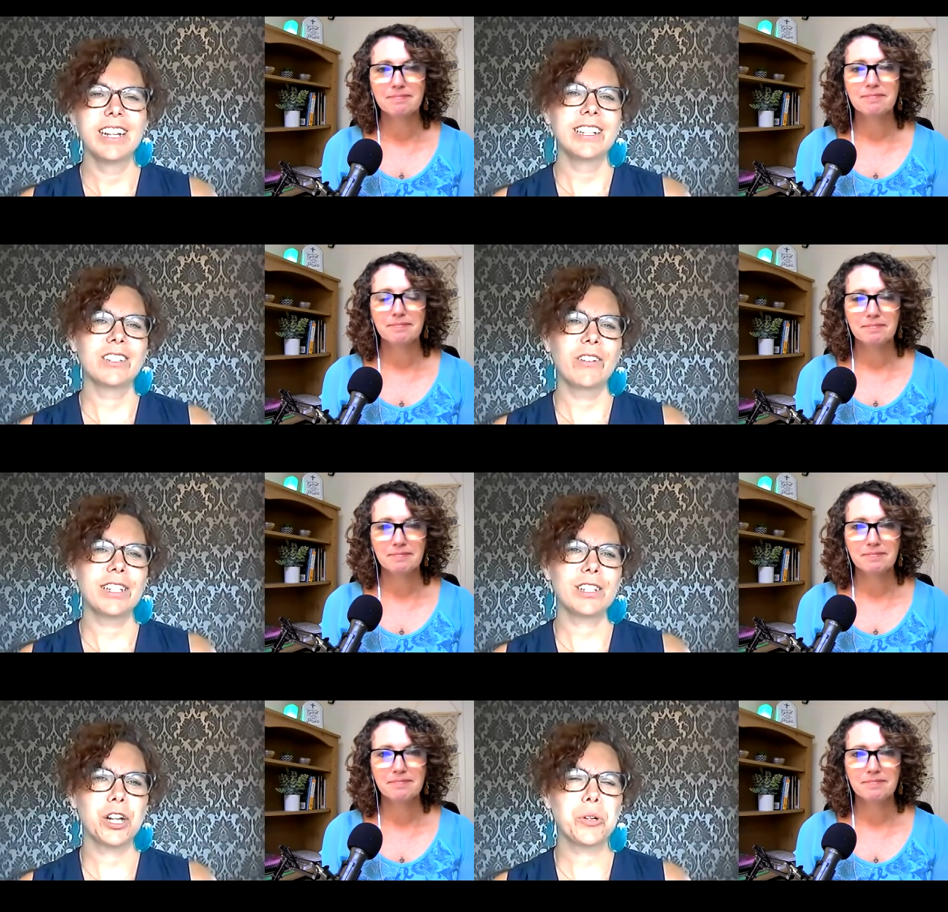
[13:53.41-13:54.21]
Speaker 1: So I
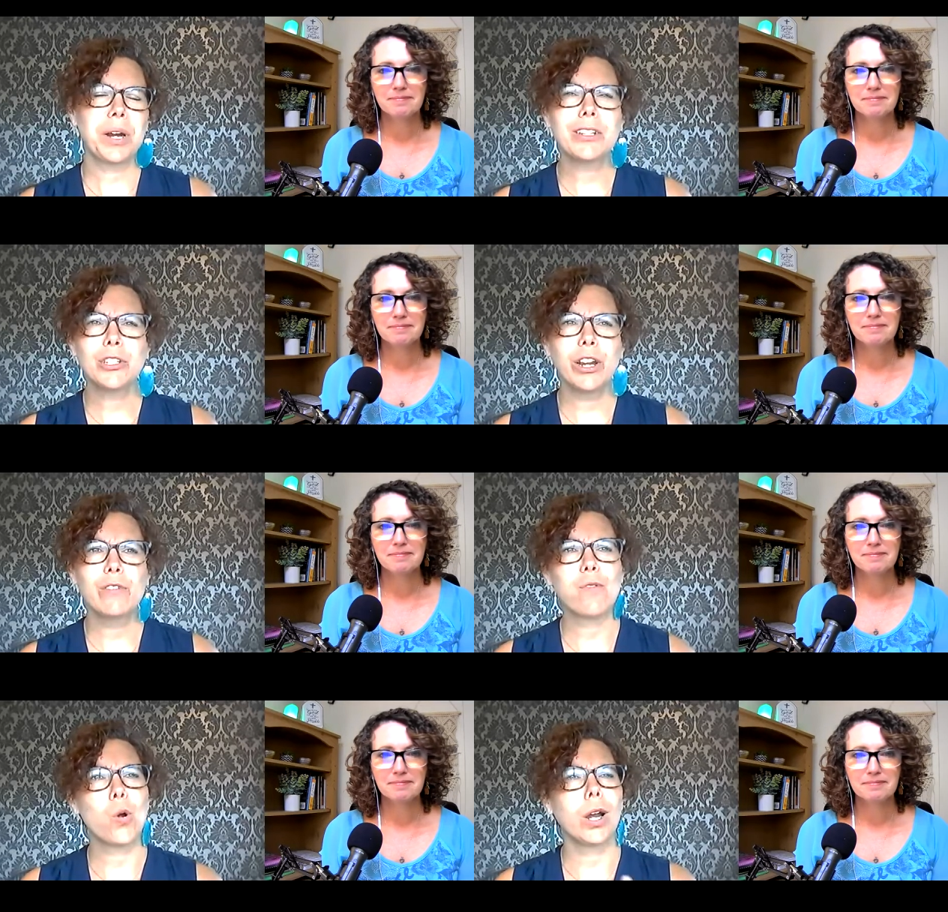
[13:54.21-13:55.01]
started when I was in grade
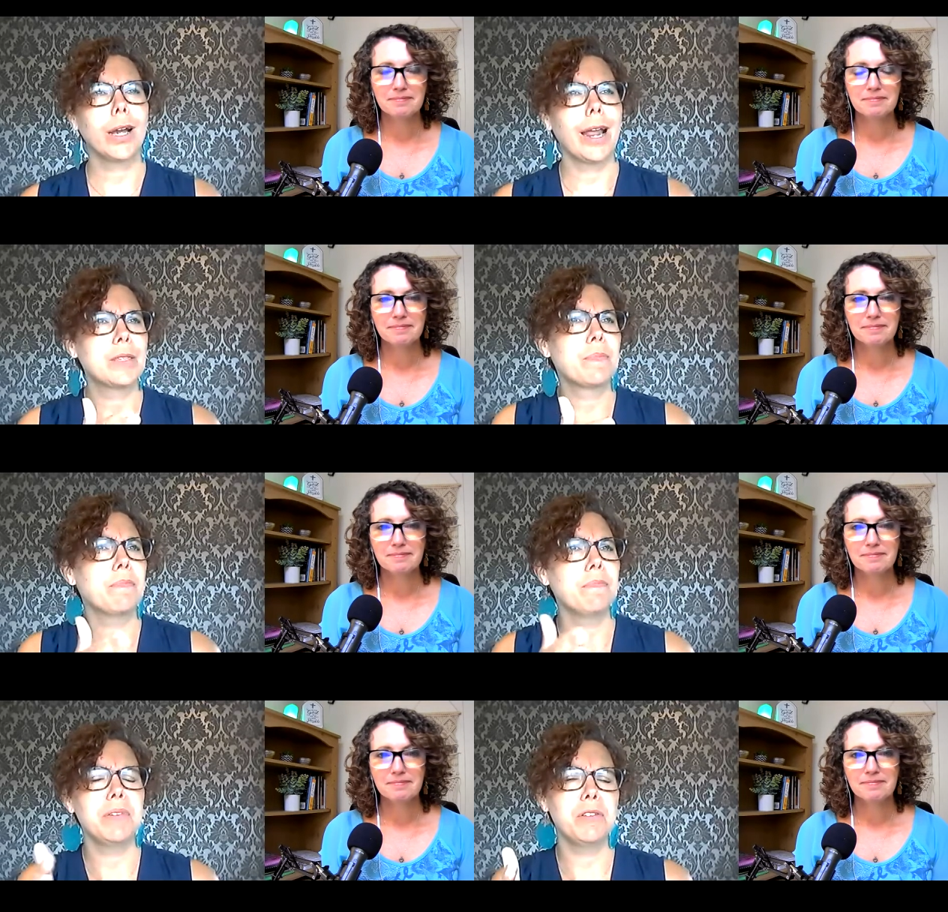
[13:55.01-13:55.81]
four, and I've
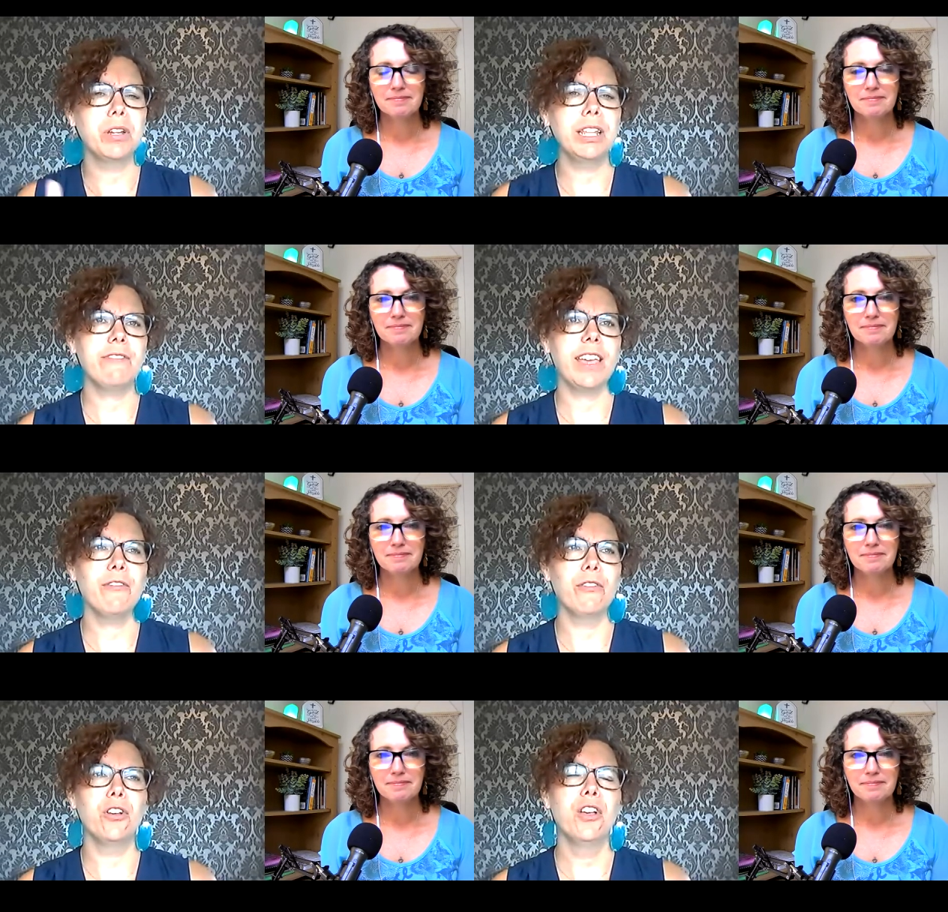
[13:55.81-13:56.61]
been really
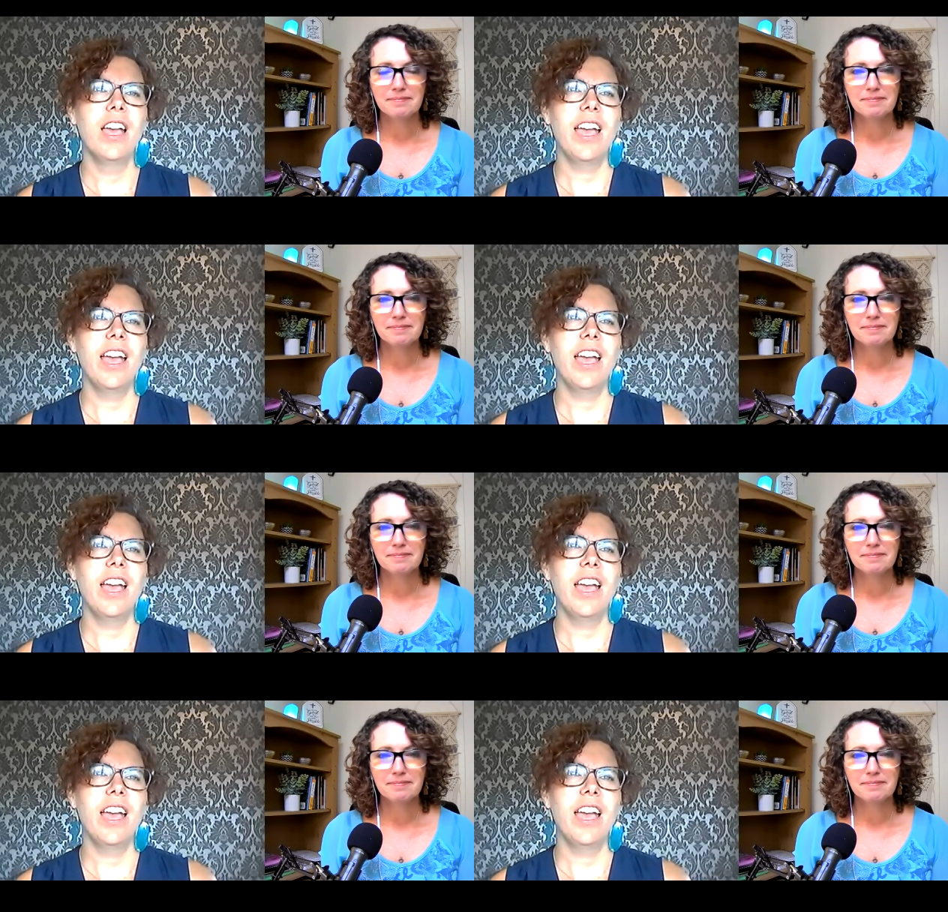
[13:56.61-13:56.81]
faithful.